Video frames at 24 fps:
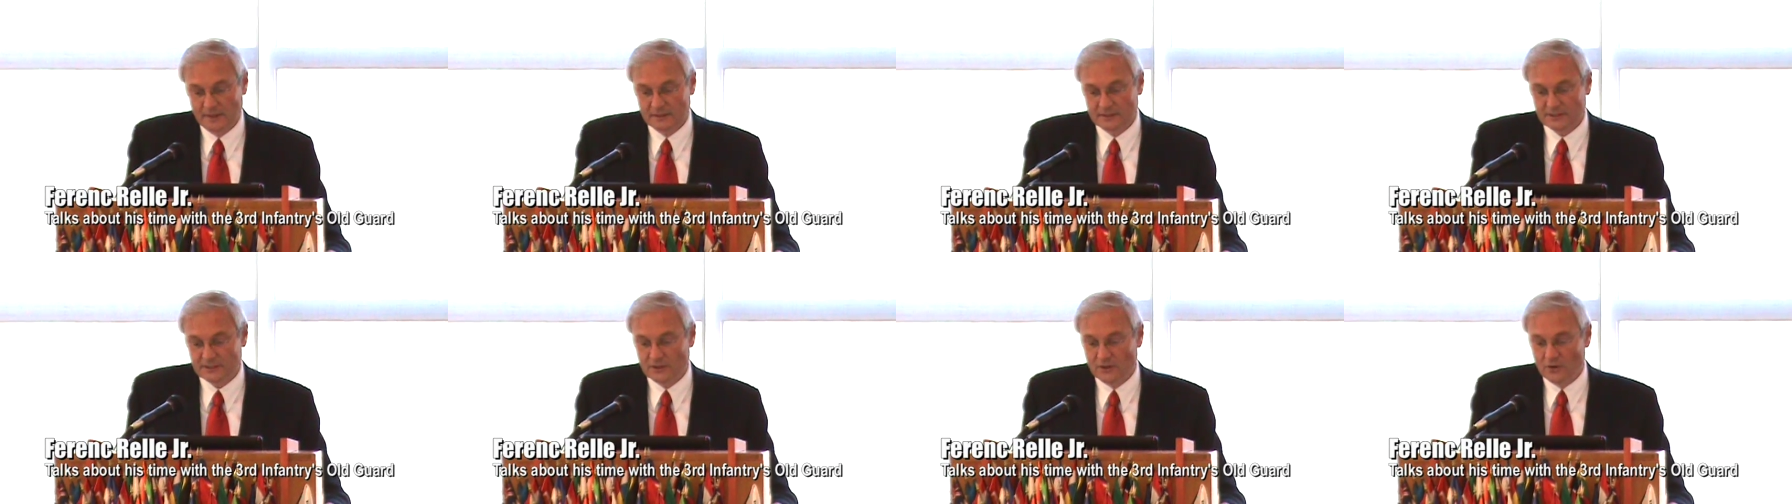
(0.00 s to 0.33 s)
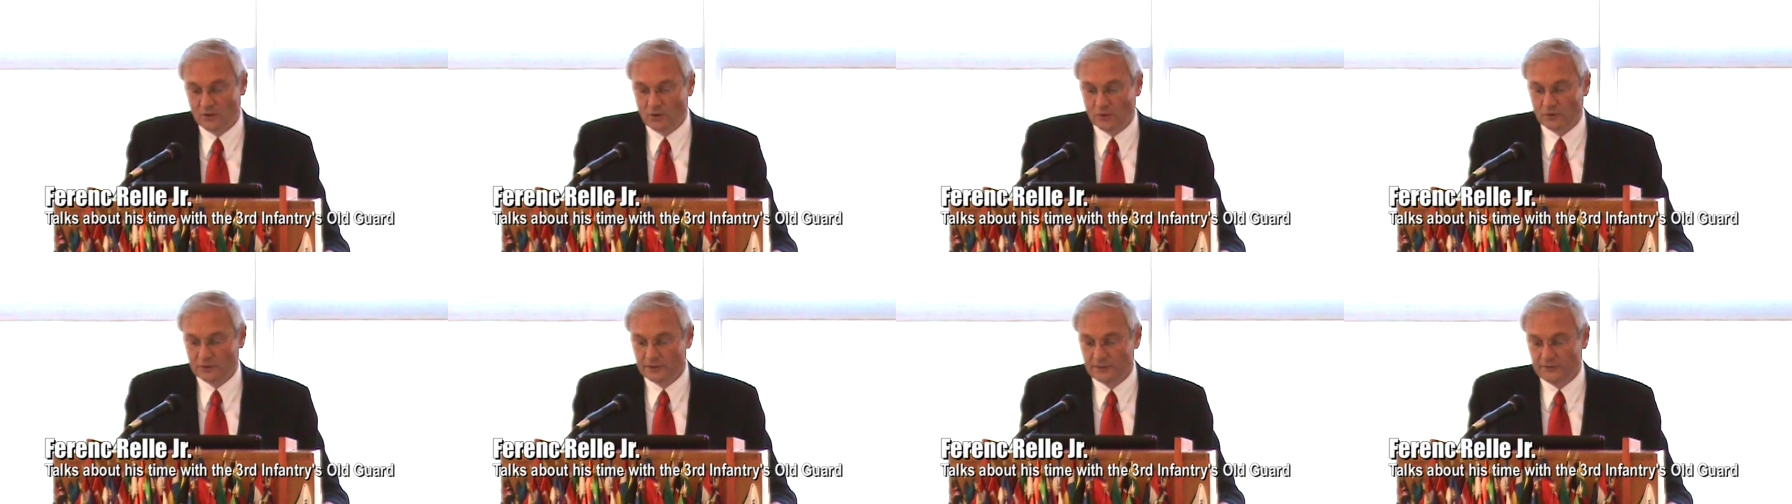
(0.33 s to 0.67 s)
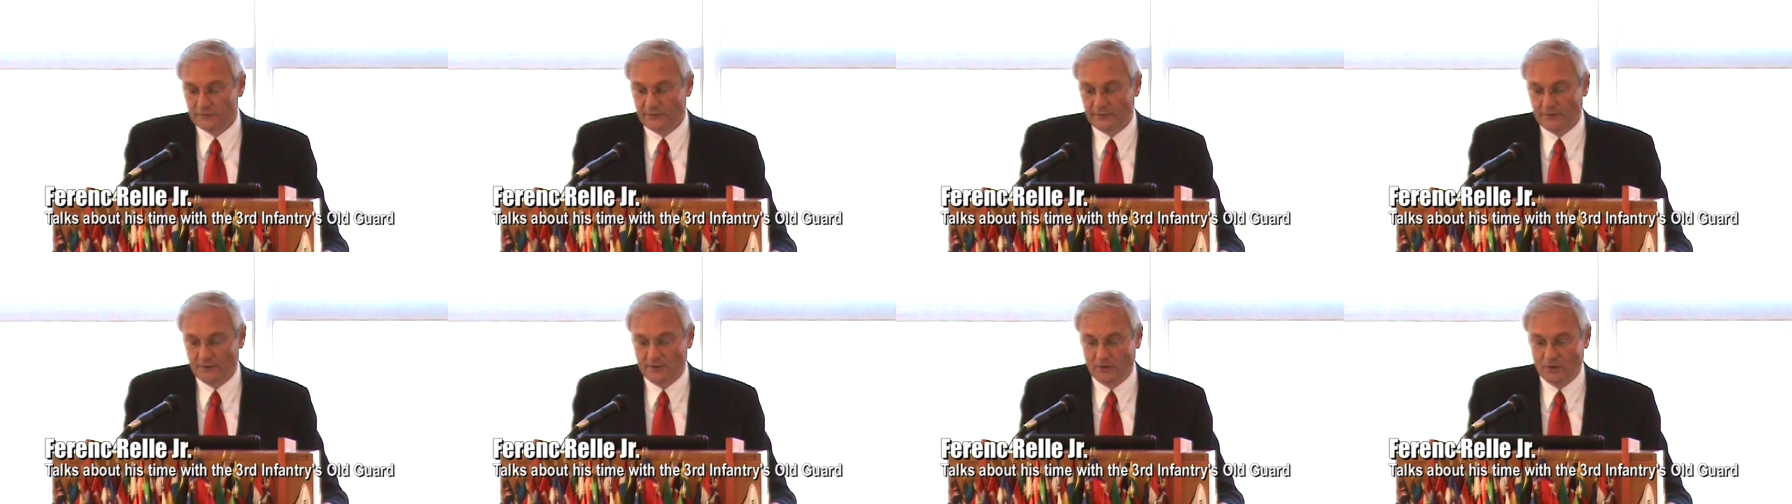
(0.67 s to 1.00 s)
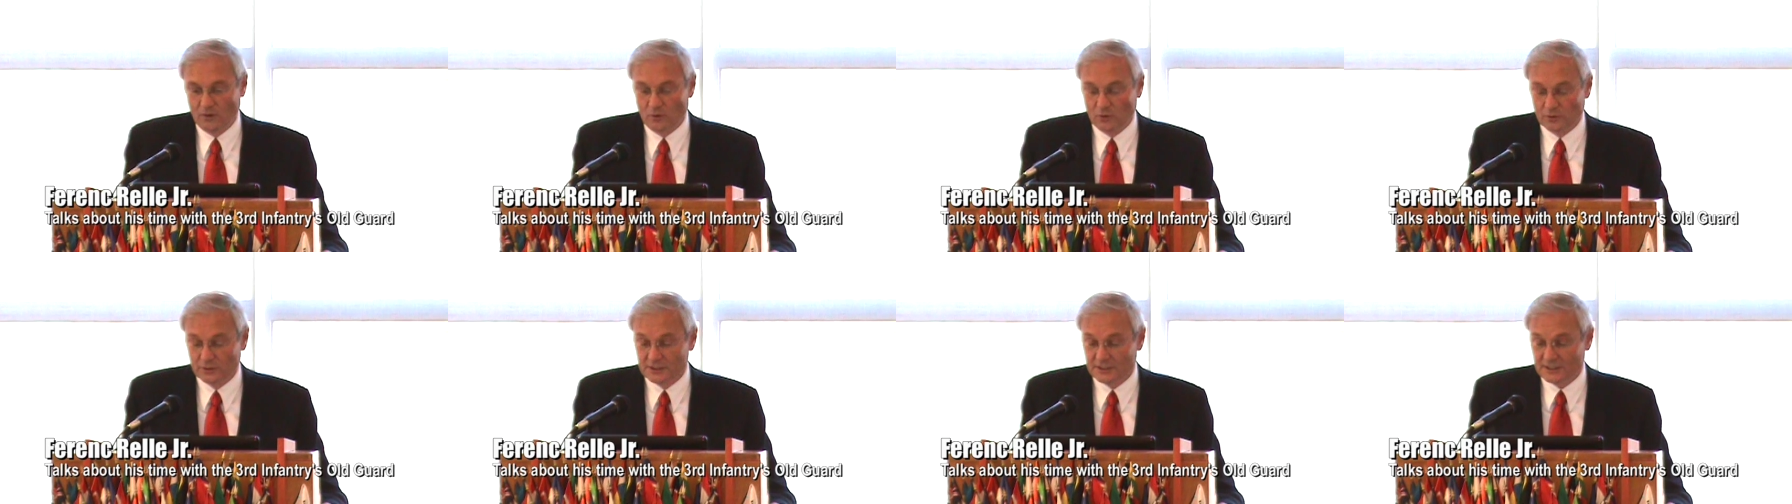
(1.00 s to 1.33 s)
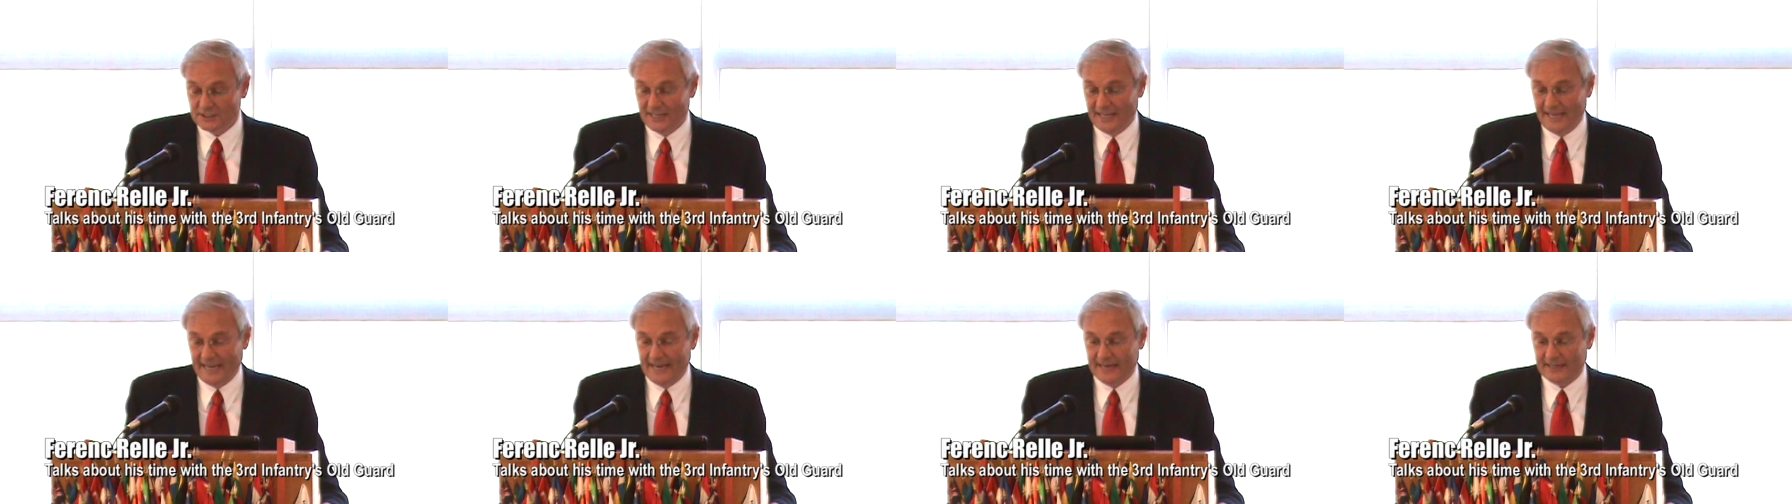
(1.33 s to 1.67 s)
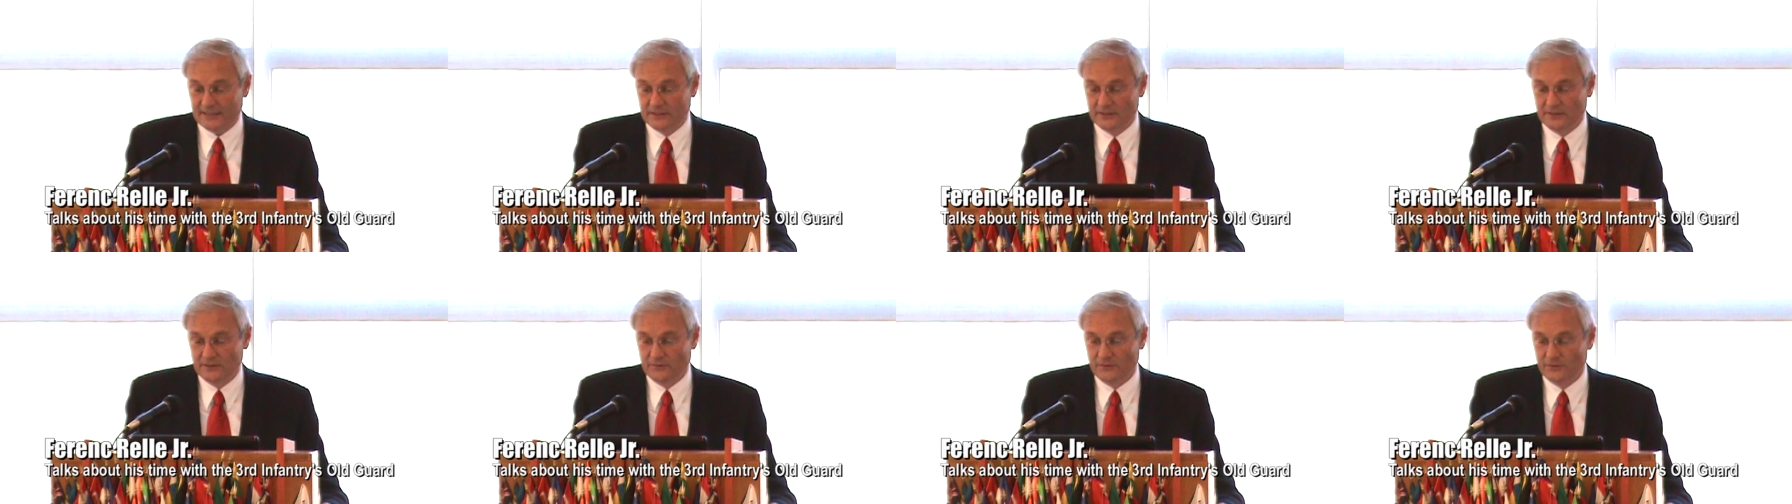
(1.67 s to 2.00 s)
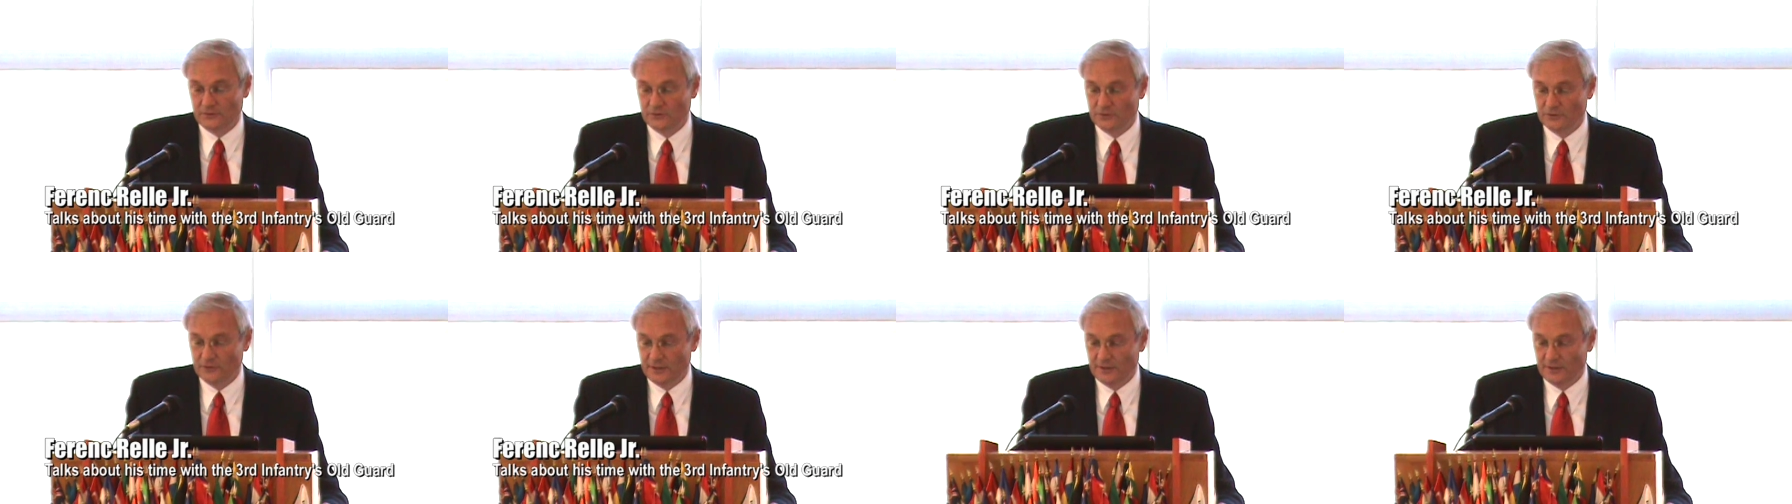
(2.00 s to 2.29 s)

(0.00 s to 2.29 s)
It's the oldest, oldest active